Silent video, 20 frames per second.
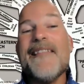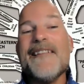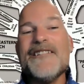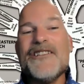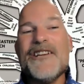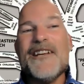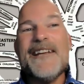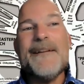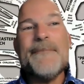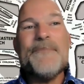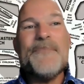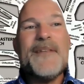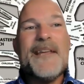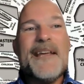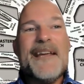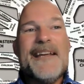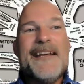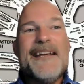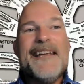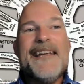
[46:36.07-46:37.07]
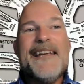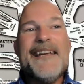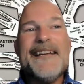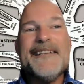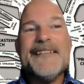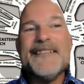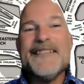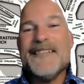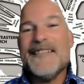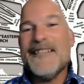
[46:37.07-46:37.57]
theology
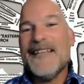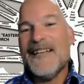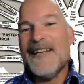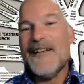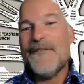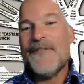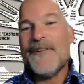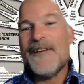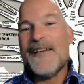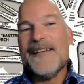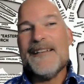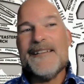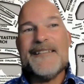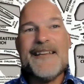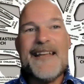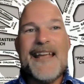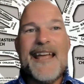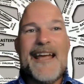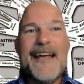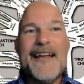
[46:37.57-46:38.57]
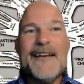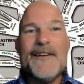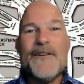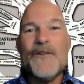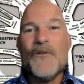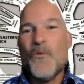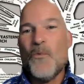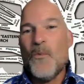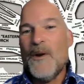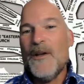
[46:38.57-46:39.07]
in significant
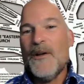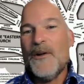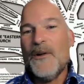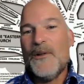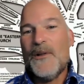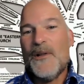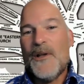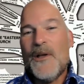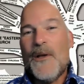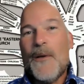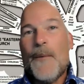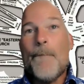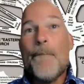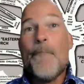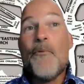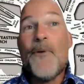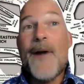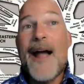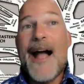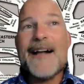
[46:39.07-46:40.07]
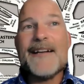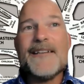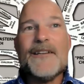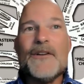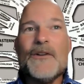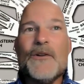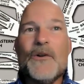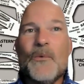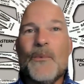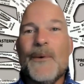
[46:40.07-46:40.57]
and real
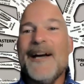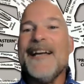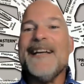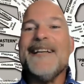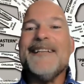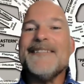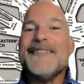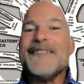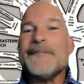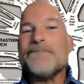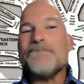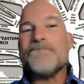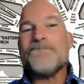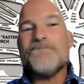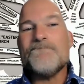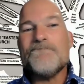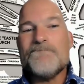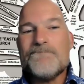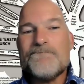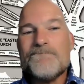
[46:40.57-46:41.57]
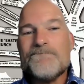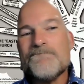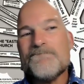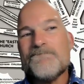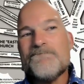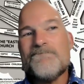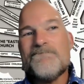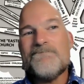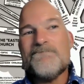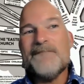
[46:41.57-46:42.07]
practical ways.
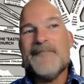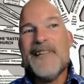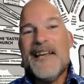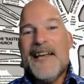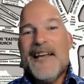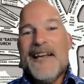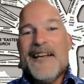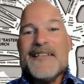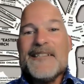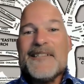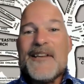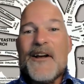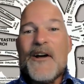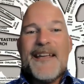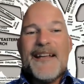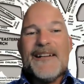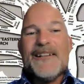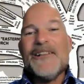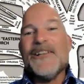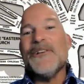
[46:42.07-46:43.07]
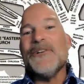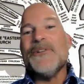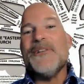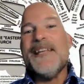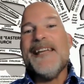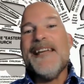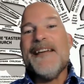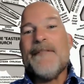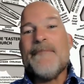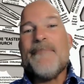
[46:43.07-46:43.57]
As we
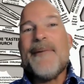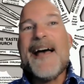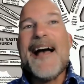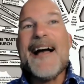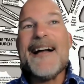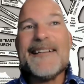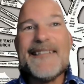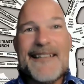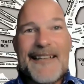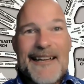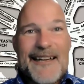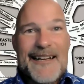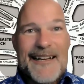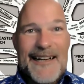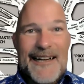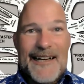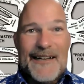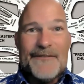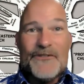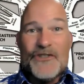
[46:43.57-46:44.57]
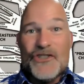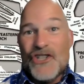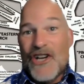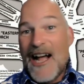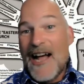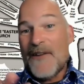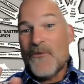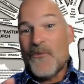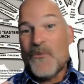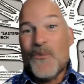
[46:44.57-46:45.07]
conclude, the impact of
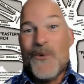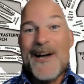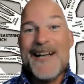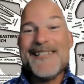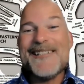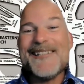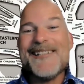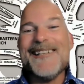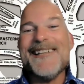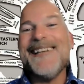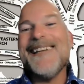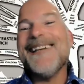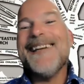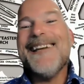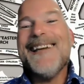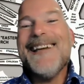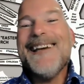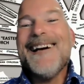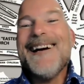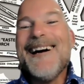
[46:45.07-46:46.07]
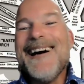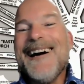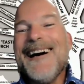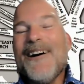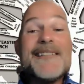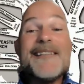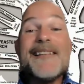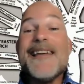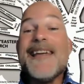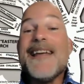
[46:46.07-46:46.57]
John Wesley,
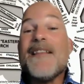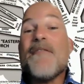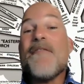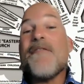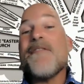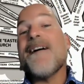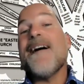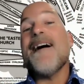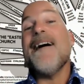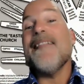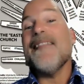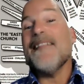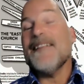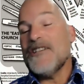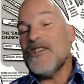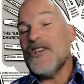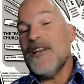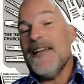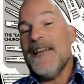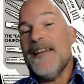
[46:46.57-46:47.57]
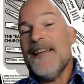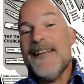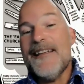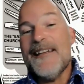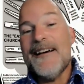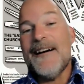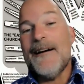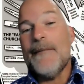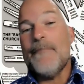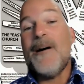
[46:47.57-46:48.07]
Wesleyan
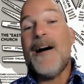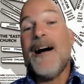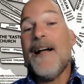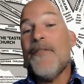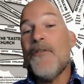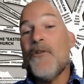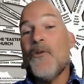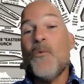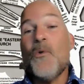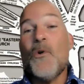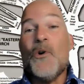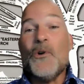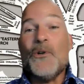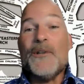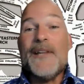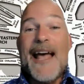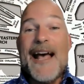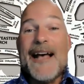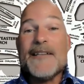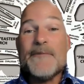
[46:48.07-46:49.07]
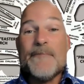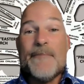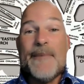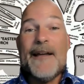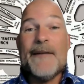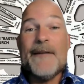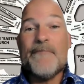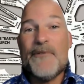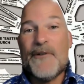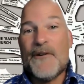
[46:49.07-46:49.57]
theology upon the world has
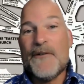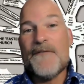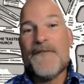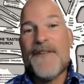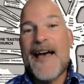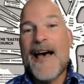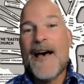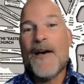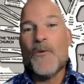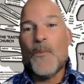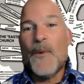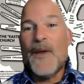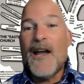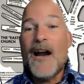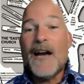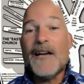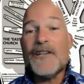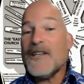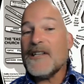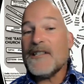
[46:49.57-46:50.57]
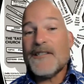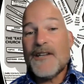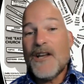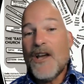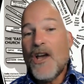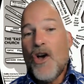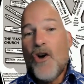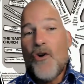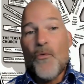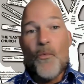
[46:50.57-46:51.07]
been profound. We are
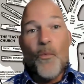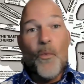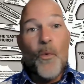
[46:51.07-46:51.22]
just